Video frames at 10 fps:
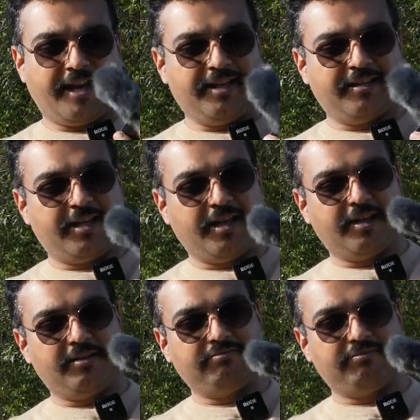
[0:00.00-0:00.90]

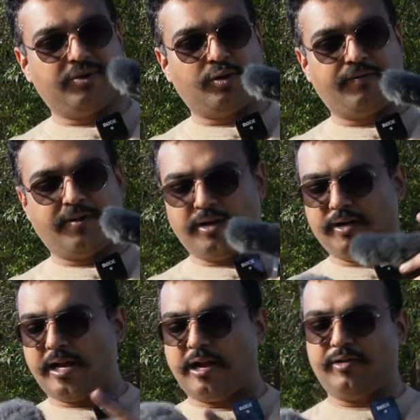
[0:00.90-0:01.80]
anything to fiddle
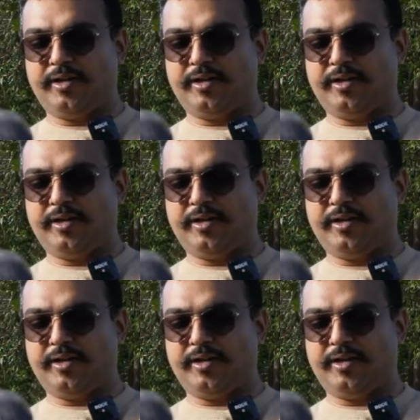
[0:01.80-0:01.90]
around.